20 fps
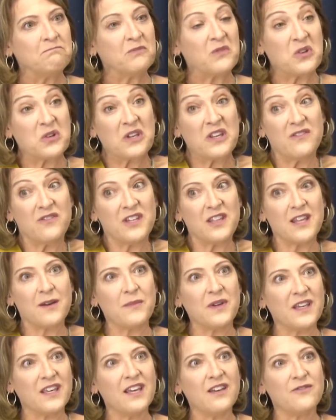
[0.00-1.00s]
You're giving
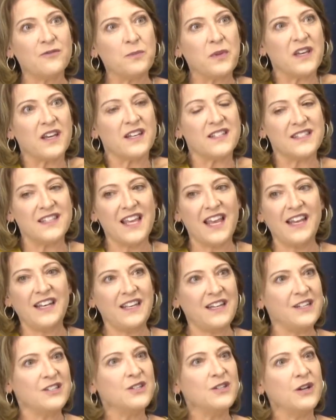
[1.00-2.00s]
them a gift because they
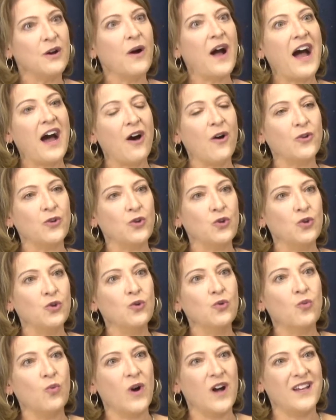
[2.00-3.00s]
need to know how
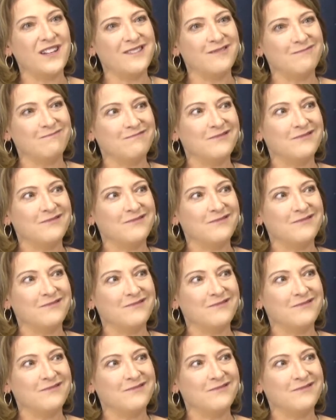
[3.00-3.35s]
you want